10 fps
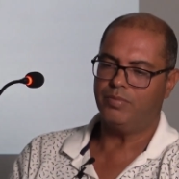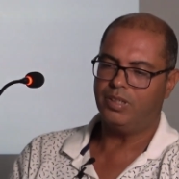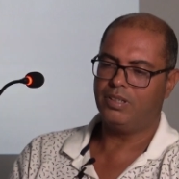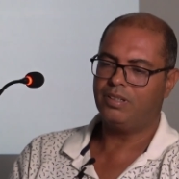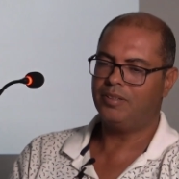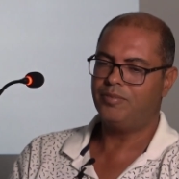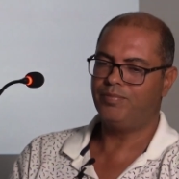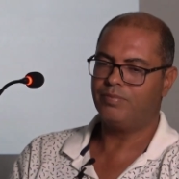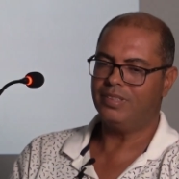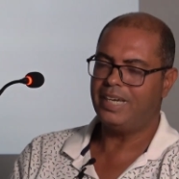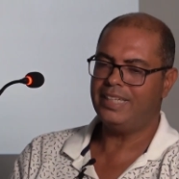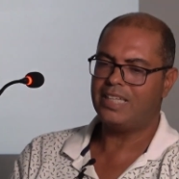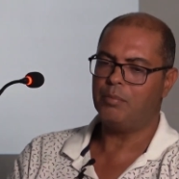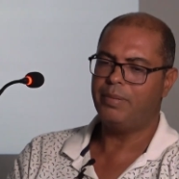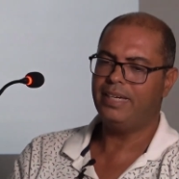
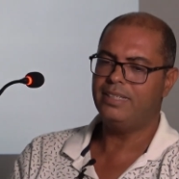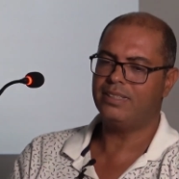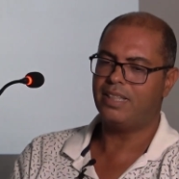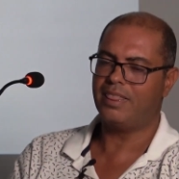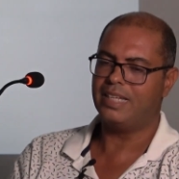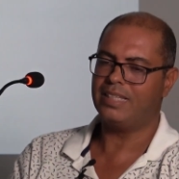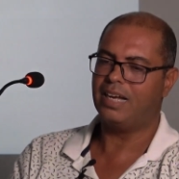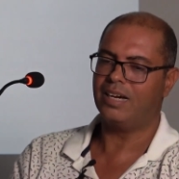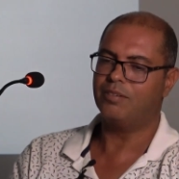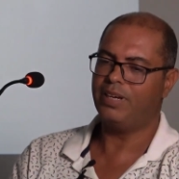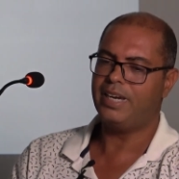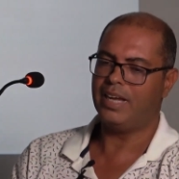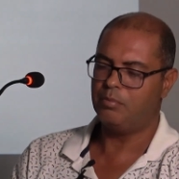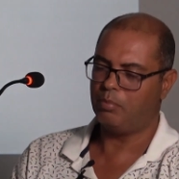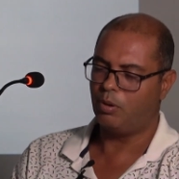databases that are
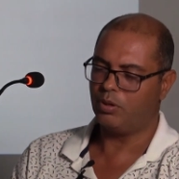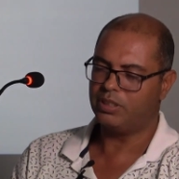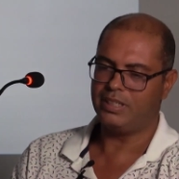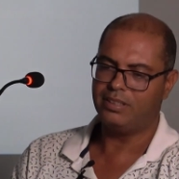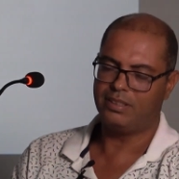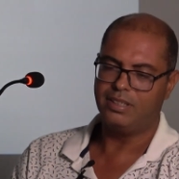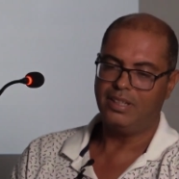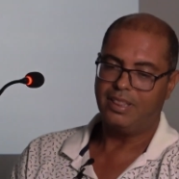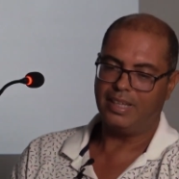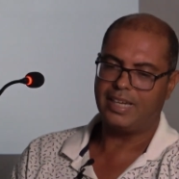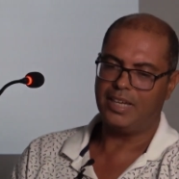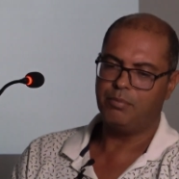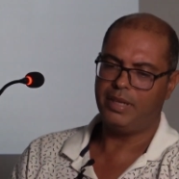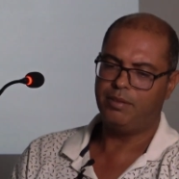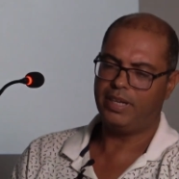very important, that
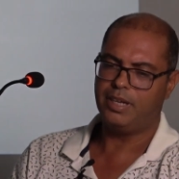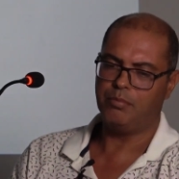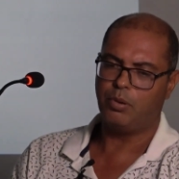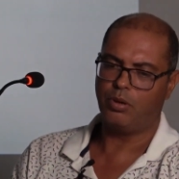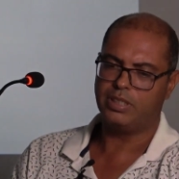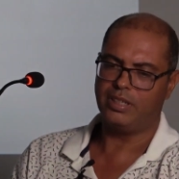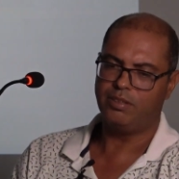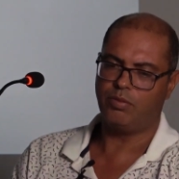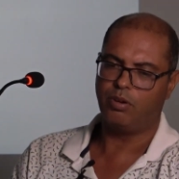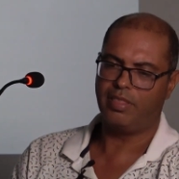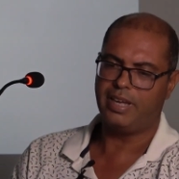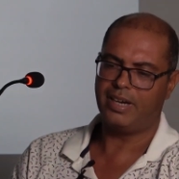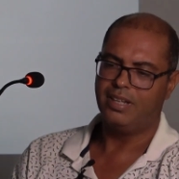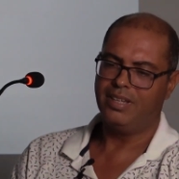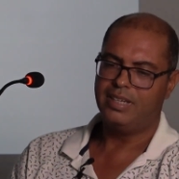can be very important for
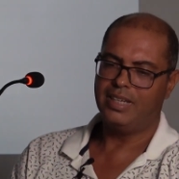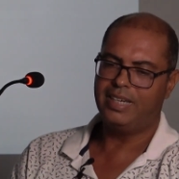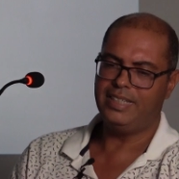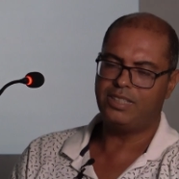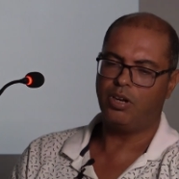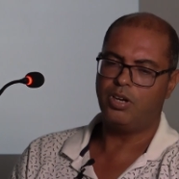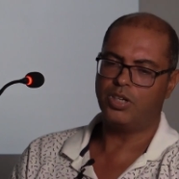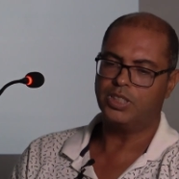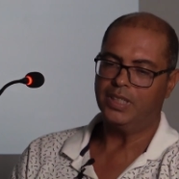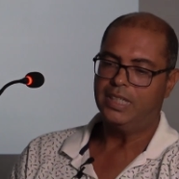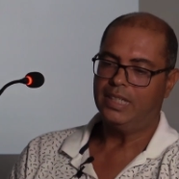their research.